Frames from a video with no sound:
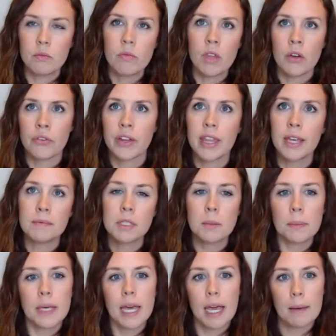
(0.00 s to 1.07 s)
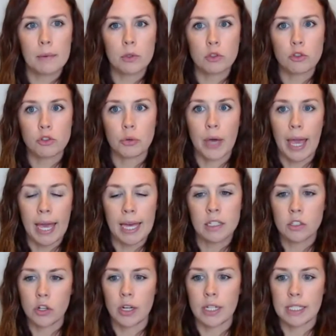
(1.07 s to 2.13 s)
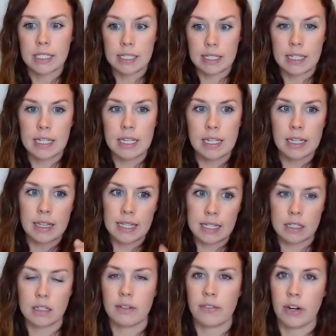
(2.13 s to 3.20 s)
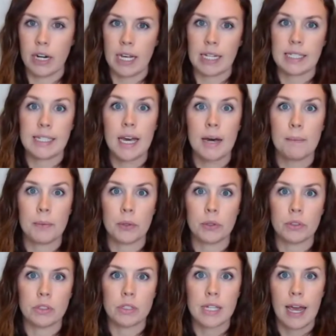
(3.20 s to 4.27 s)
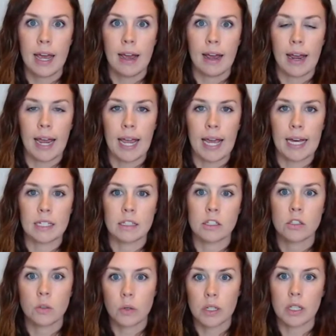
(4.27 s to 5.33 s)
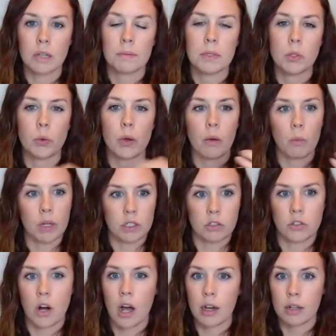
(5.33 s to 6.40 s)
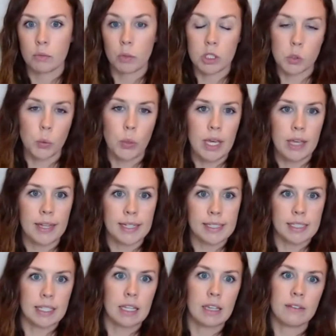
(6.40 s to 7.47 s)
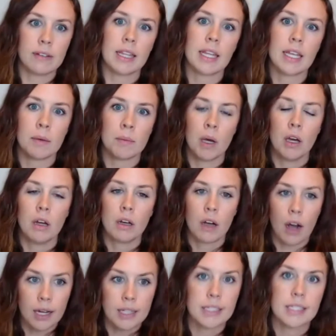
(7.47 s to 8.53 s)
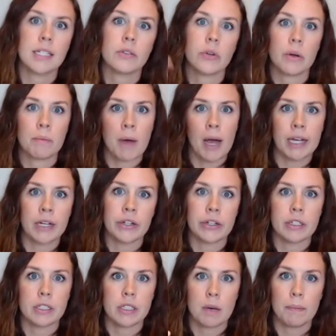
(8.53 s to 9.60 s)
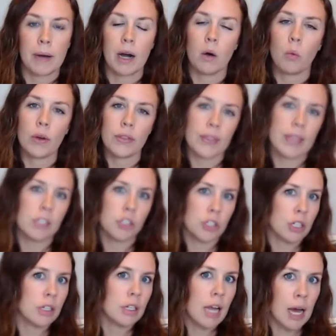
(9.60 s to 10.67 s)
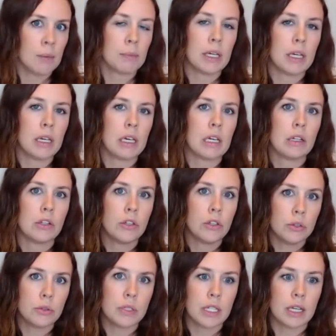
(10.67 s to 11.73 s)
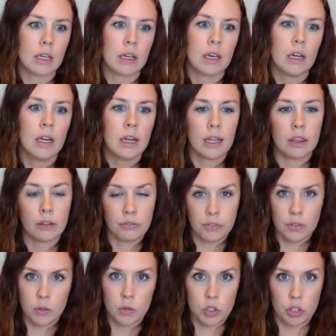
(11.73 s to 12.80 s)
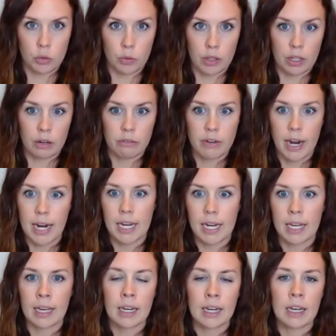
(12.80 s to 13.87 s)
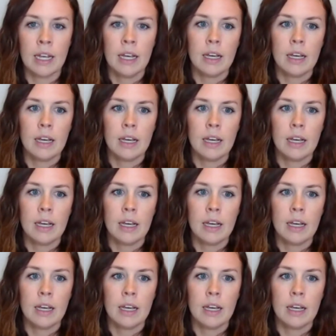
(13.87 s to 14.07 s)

for them to be able to hands-on see these different examples and sort them between what's strong and what's weak, that's giving them constant reminders about what they should not be using in the future when they're writing. And